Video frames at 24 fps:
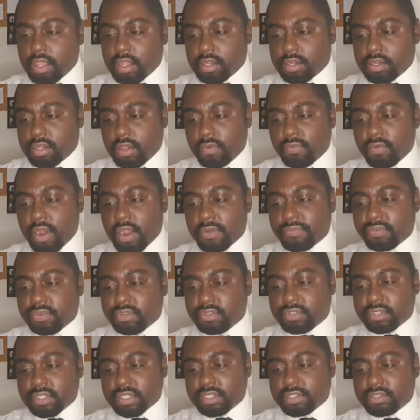the
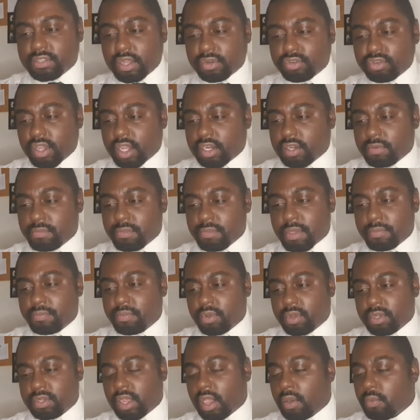references, I'm trying to
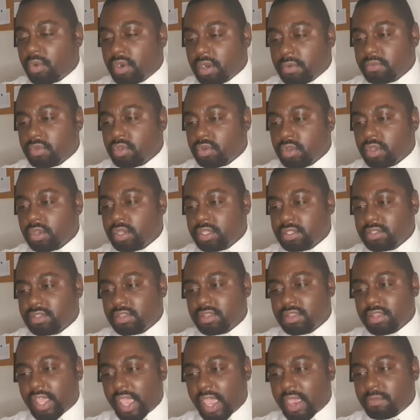remember, I want to do the
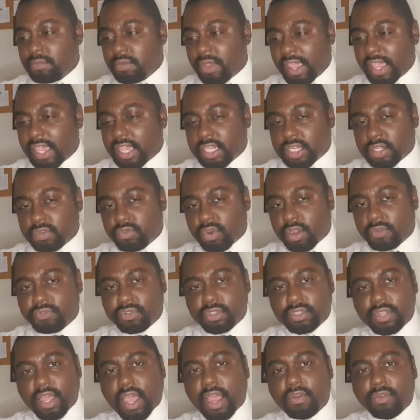name each reference
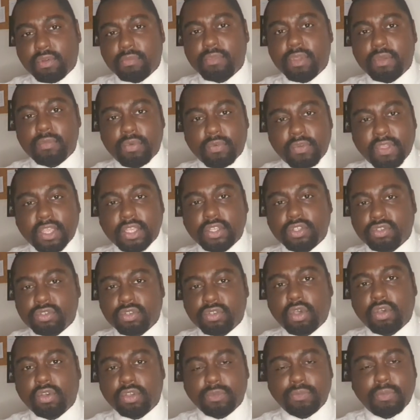that I remember each
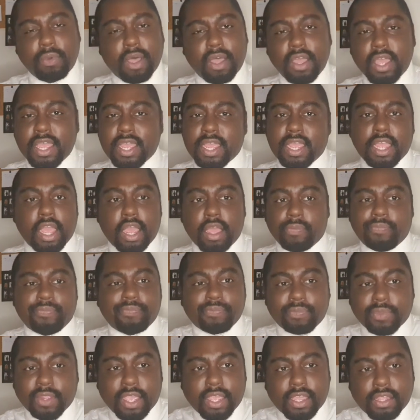songs, but
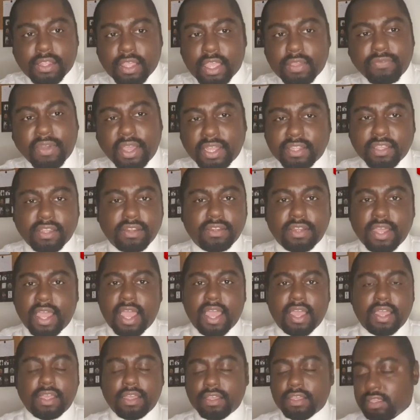if I did
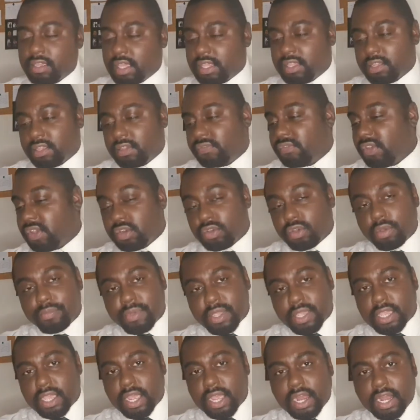that, this video would
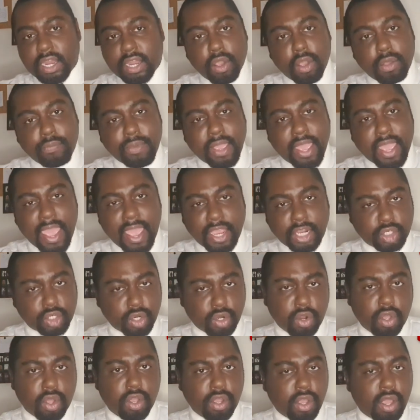be a little bit extra
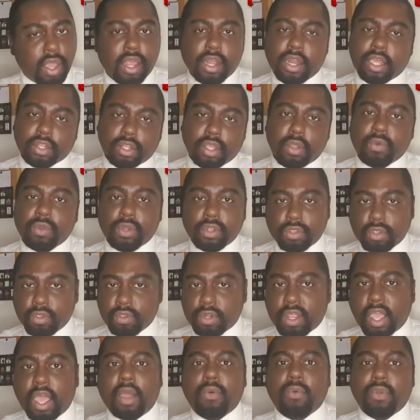longer, and I don't want to do
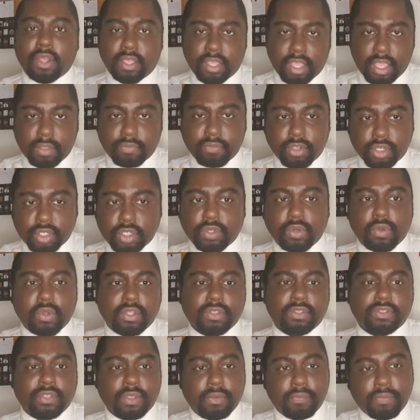that. I want to keep this short and
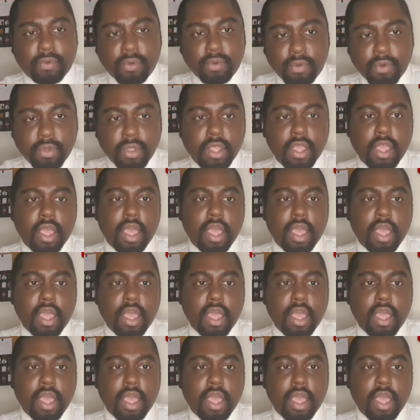simple.